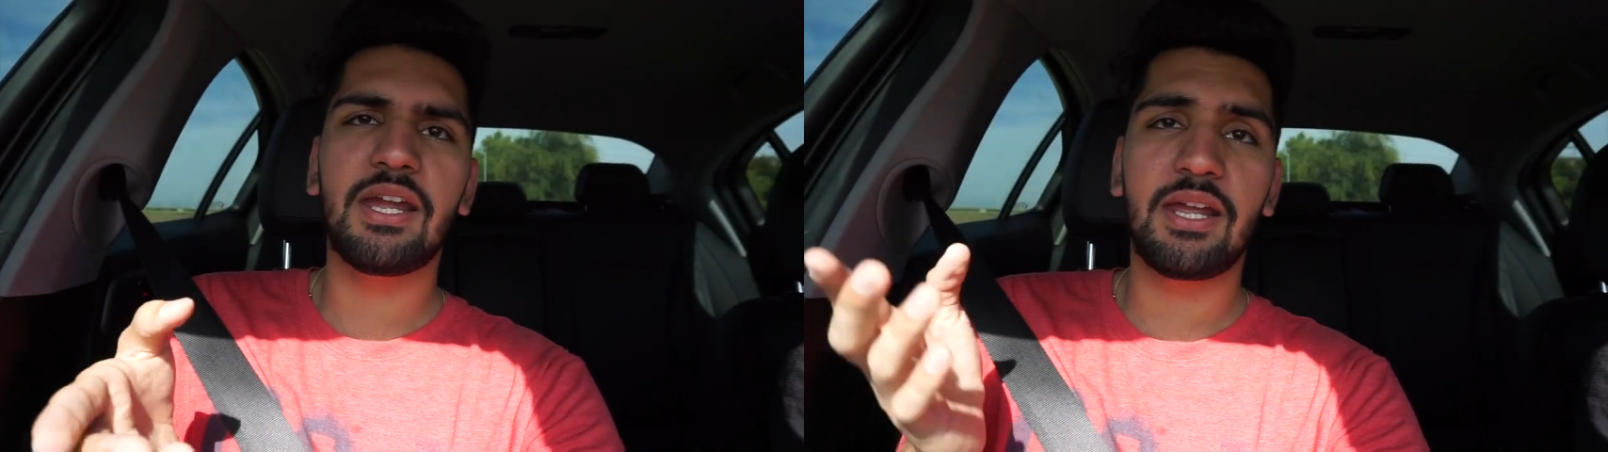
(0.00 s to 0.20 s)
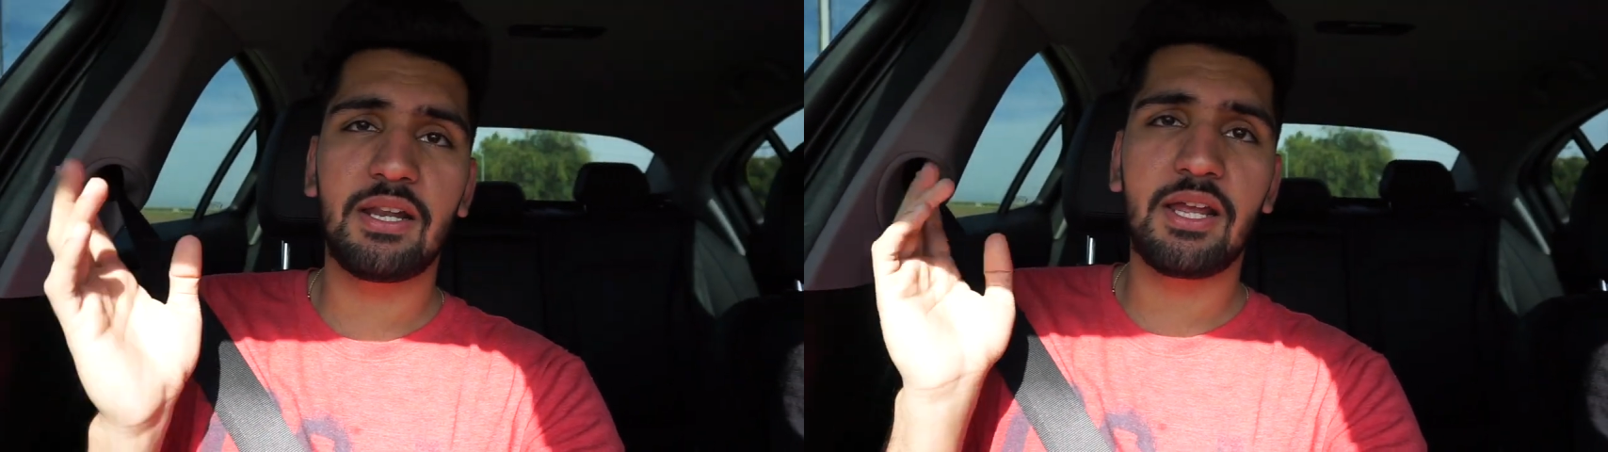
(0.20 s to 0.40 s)

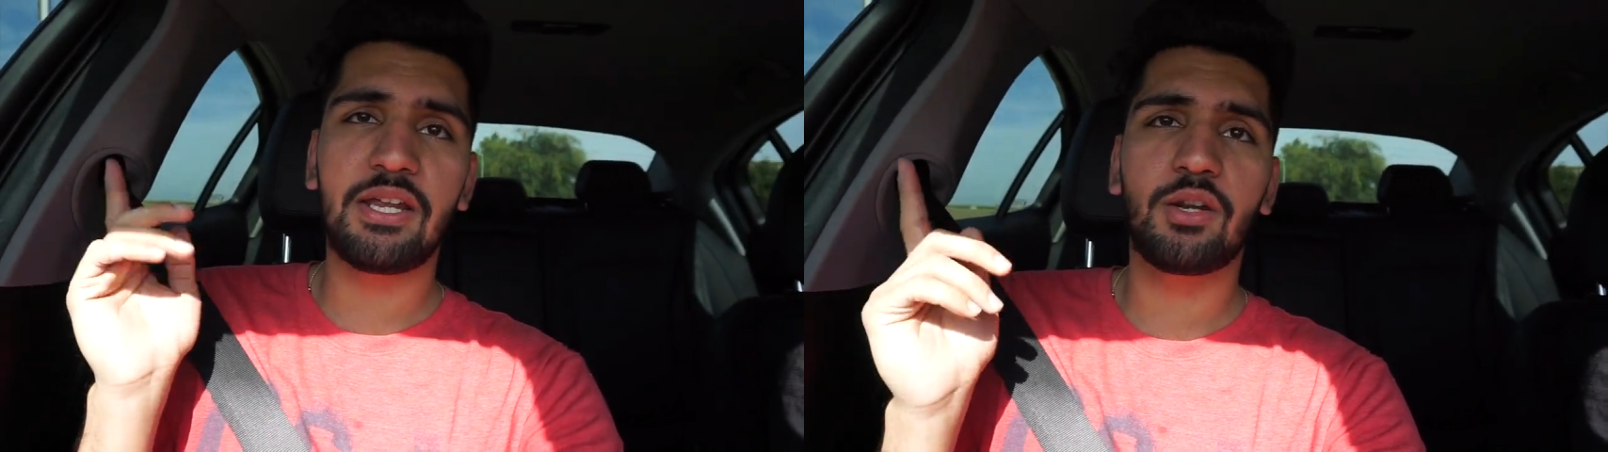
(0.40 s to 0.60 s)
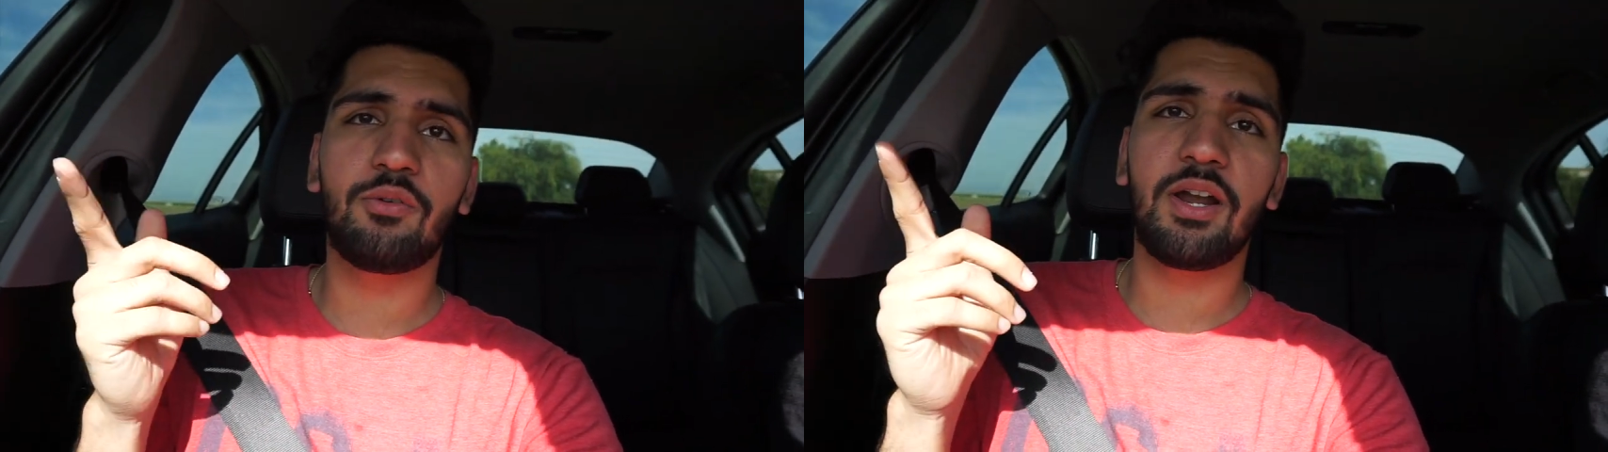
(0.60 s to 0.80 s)
and like
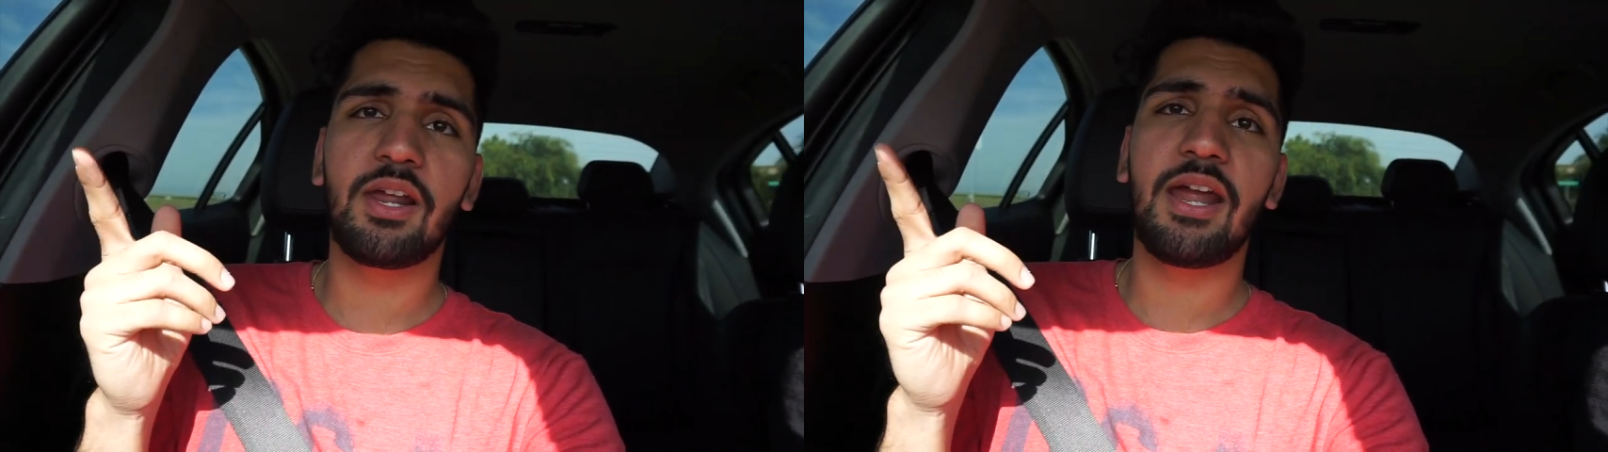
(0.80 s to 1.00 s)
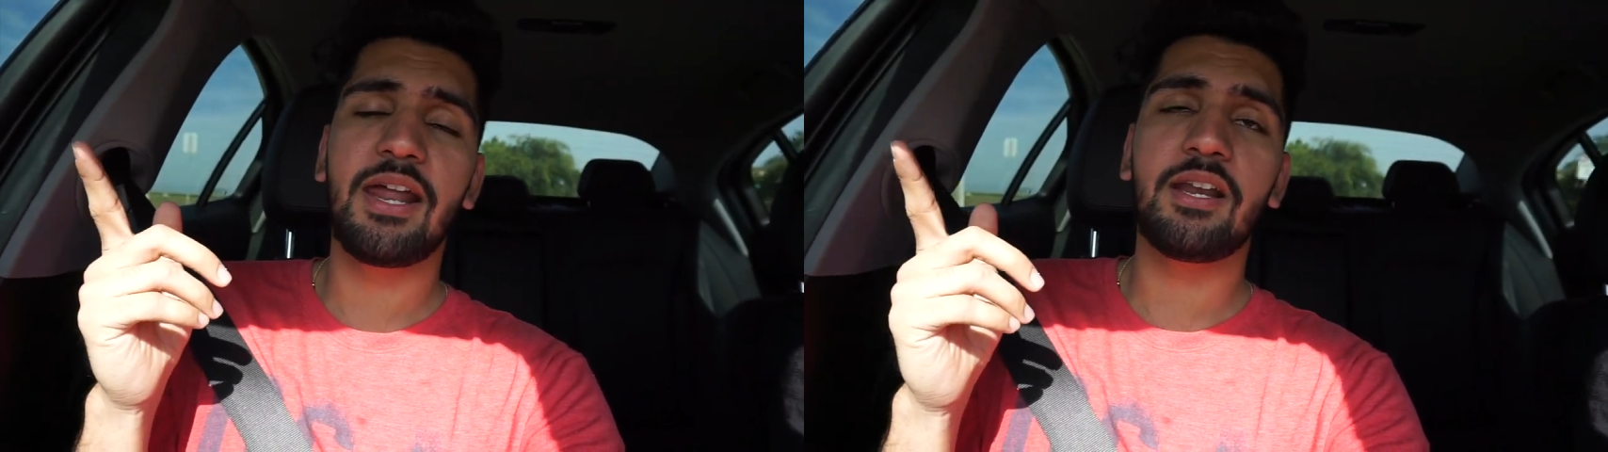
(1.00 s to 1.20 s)
you know we're
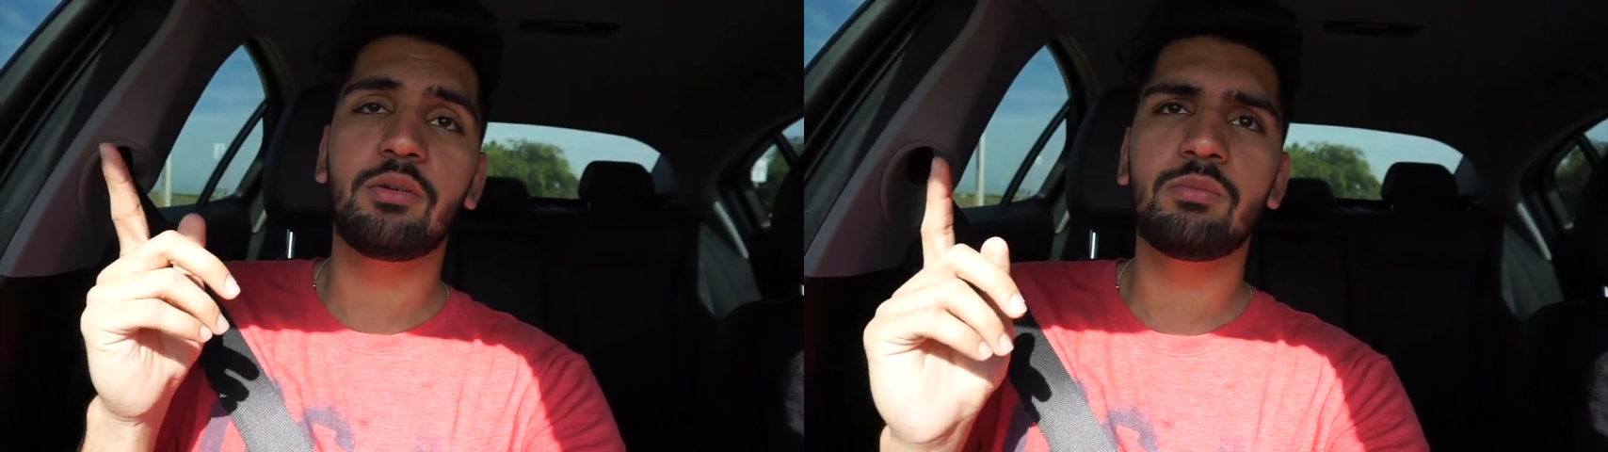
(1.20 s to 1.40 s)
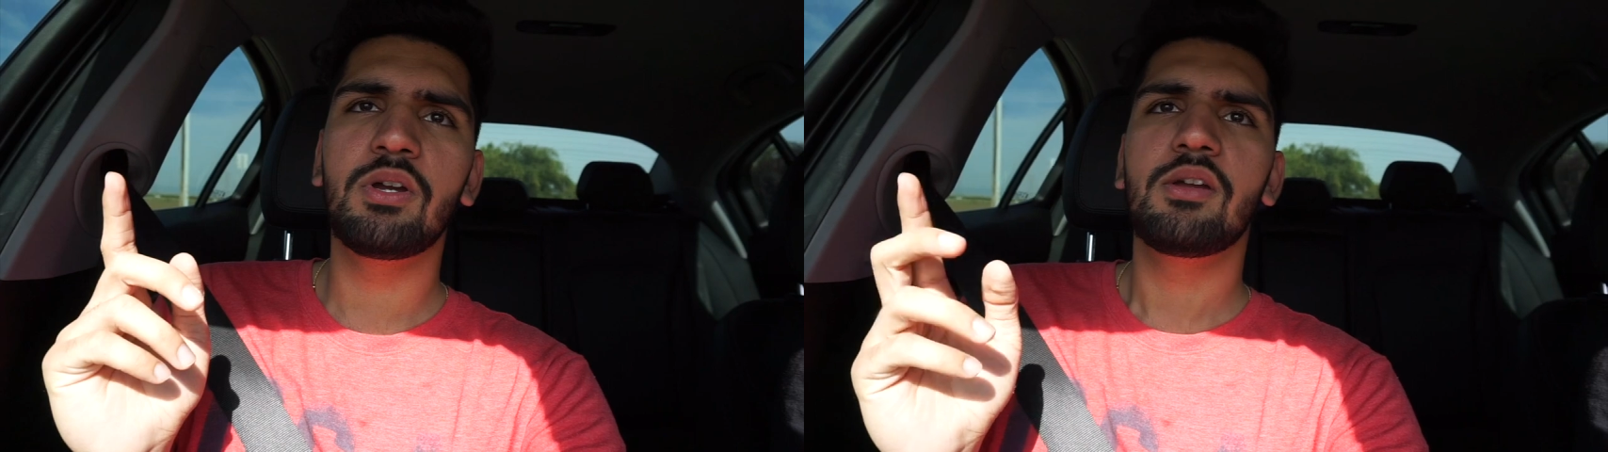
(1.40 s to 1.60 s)
gonna head
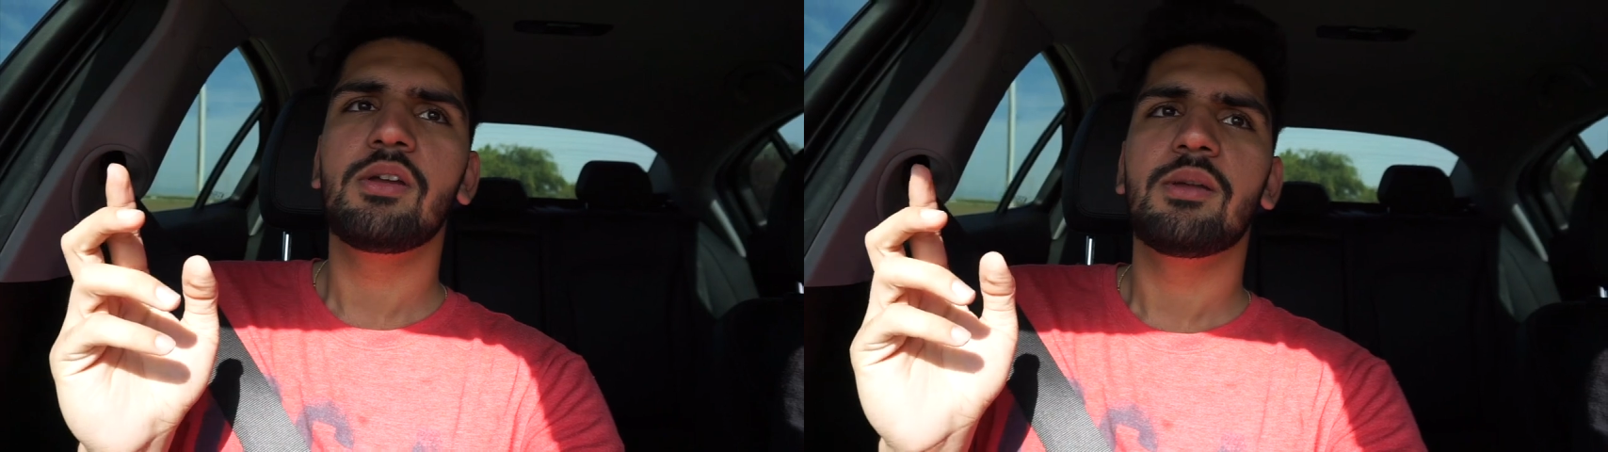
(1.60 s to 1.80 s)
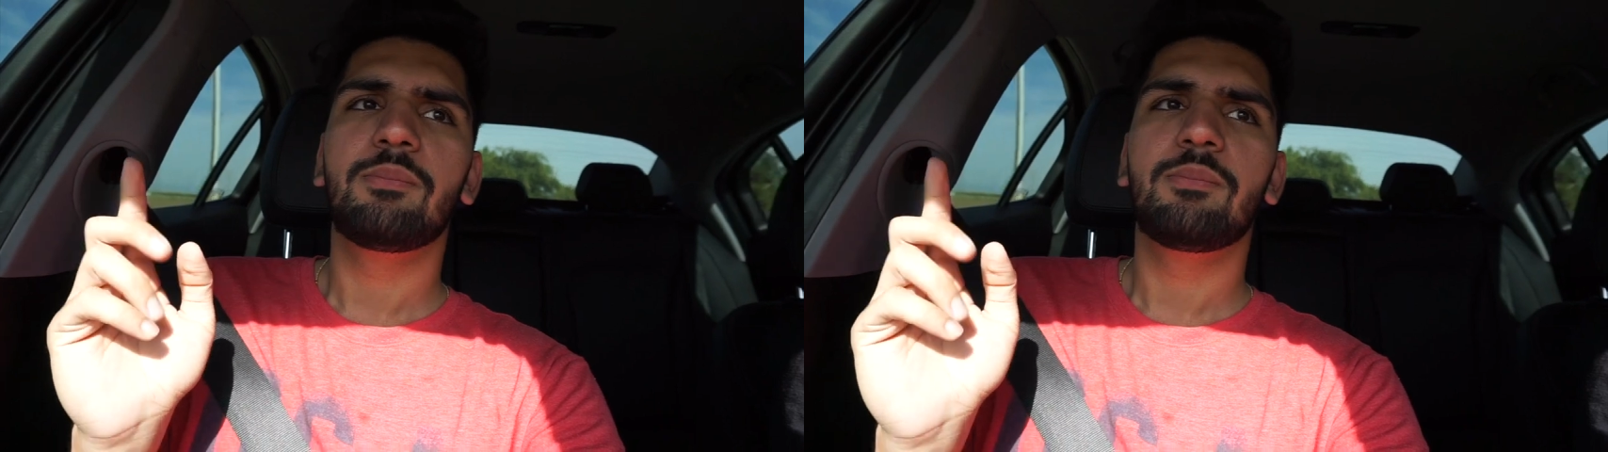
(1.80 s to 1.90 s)
home.